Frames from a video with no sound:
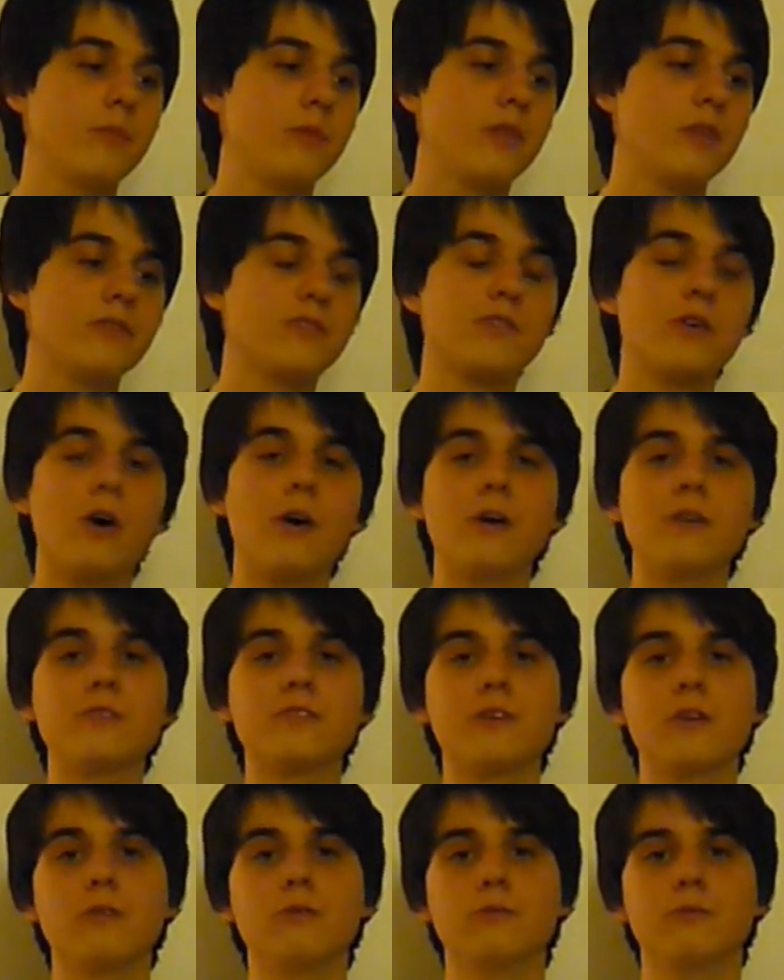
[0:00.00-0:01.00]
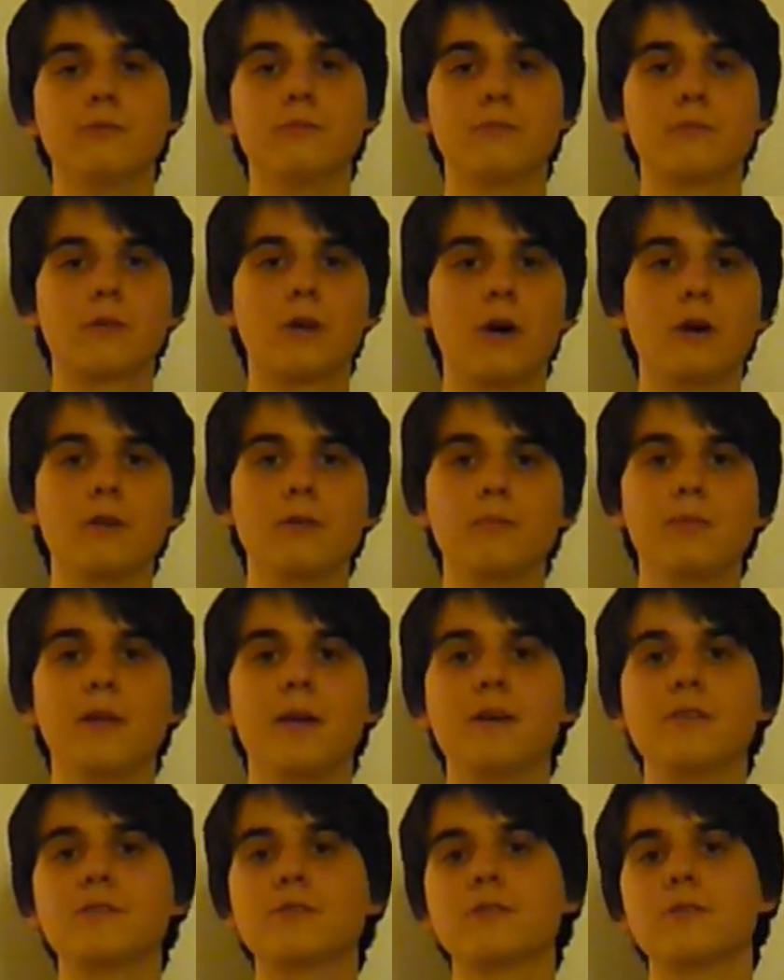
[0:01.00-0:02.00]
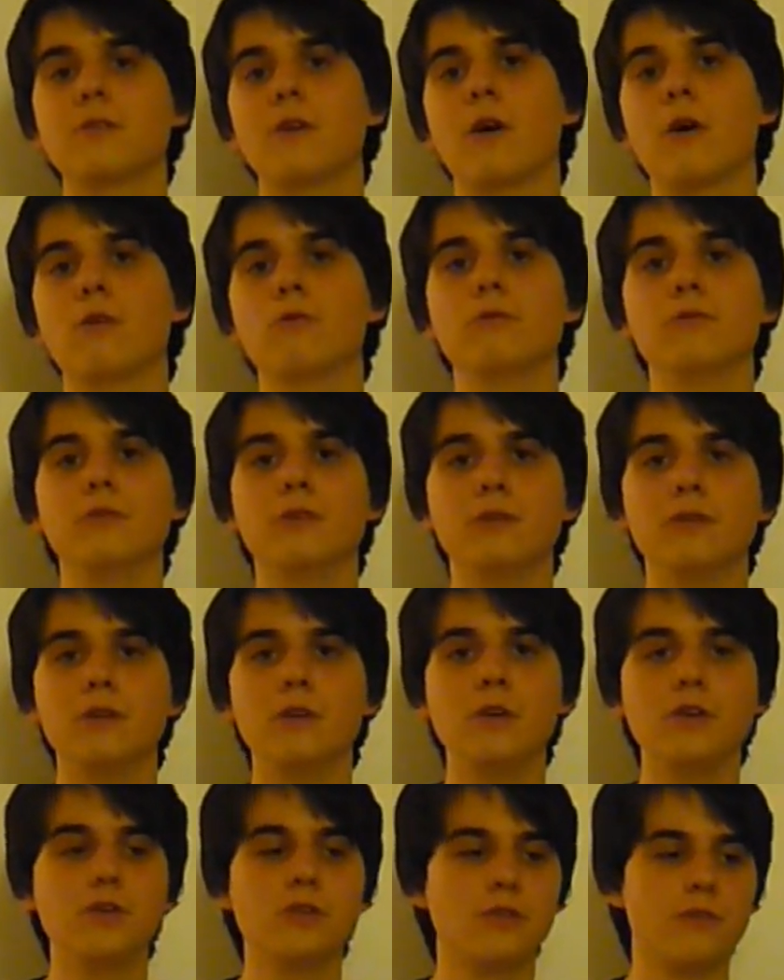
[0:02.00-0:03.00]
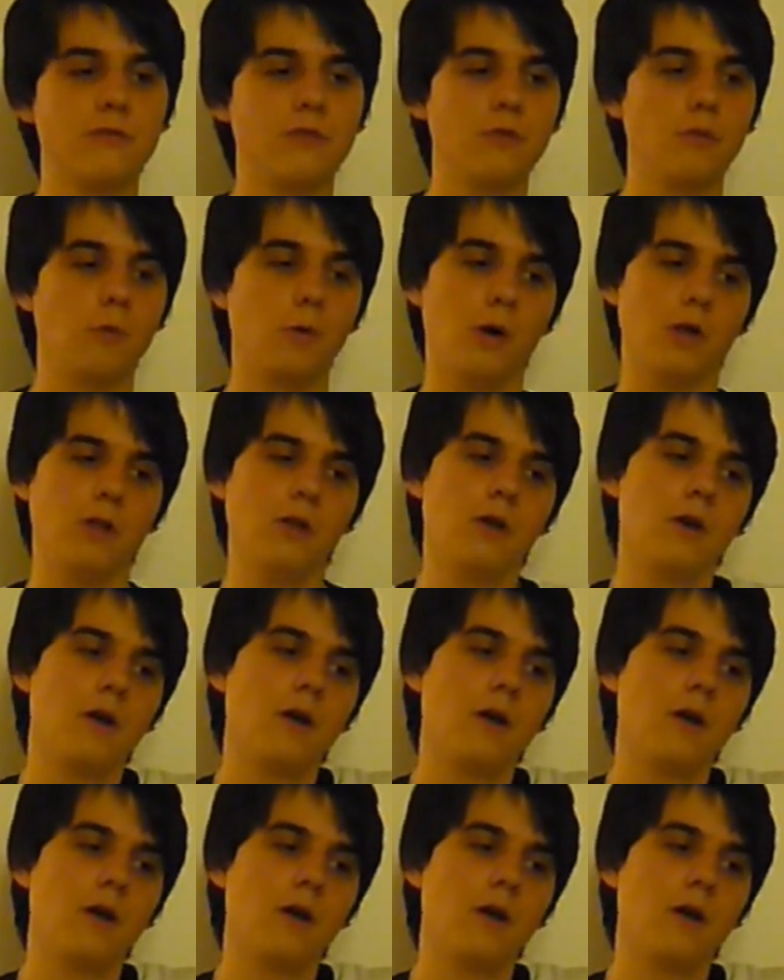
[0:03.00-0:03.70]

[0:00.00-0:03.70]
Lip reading: It's got its own kind of place, own niche, if you will.